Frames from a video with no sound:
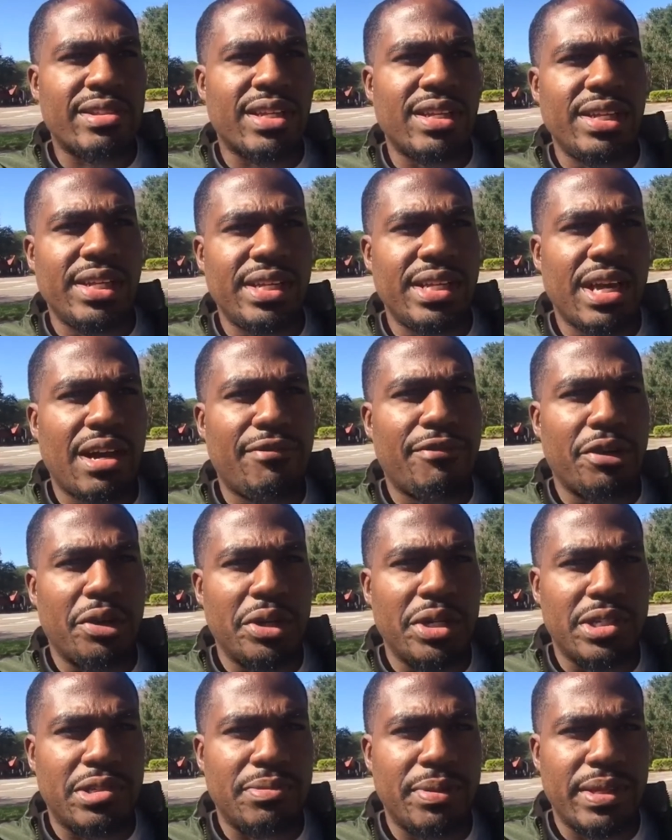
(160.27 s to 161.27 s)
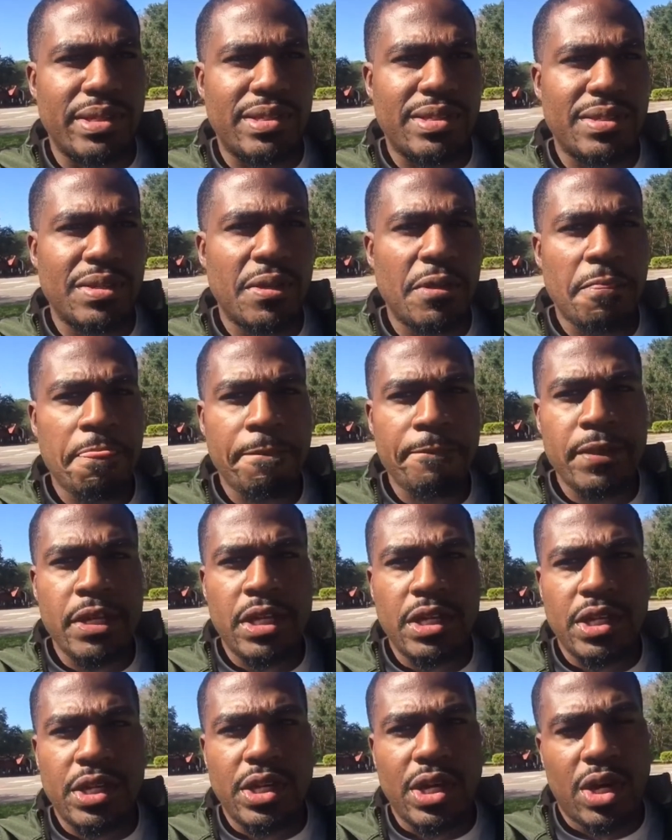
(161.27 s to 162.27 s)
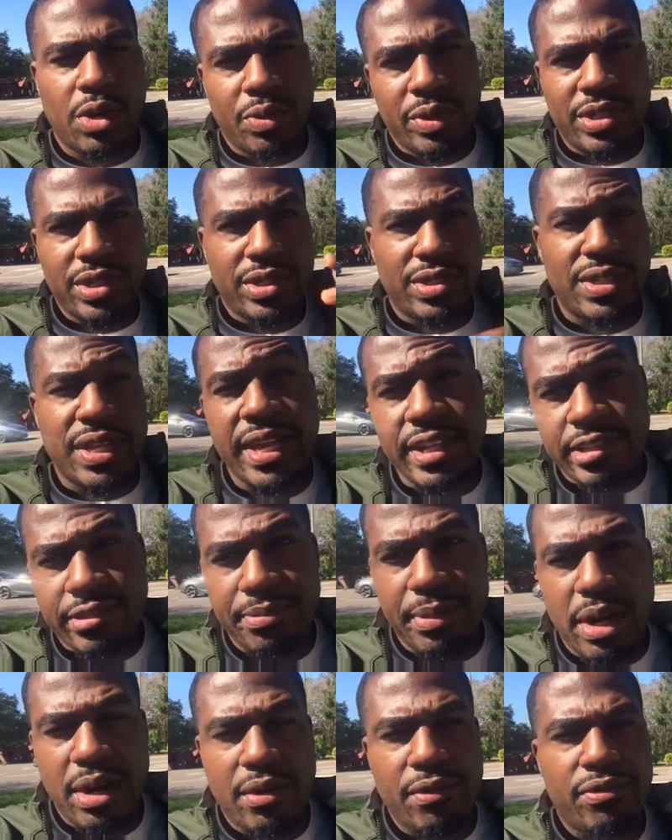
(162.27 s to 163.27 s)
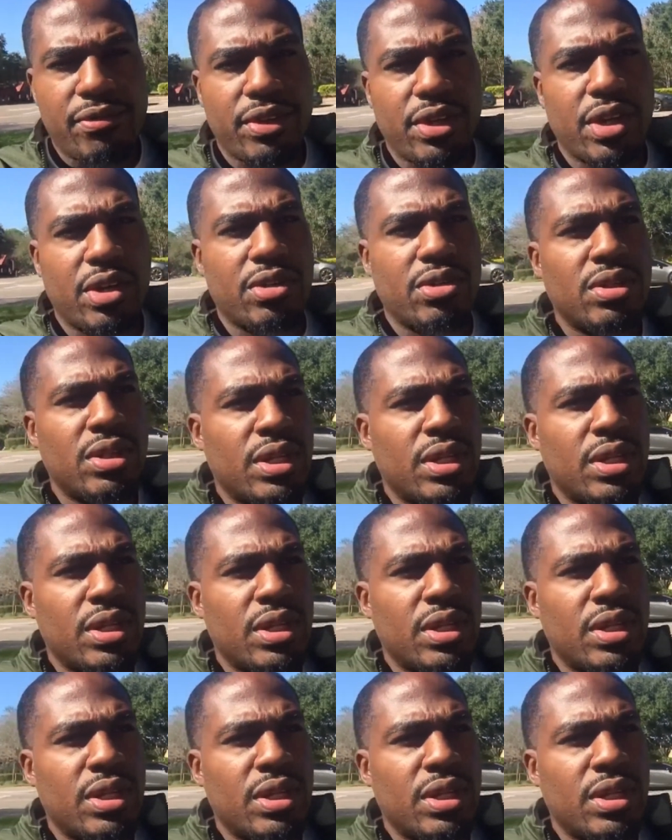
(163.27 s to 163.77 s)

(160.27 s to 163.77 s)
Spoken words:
cleaned out for Christmas, you know, which is next month, you know.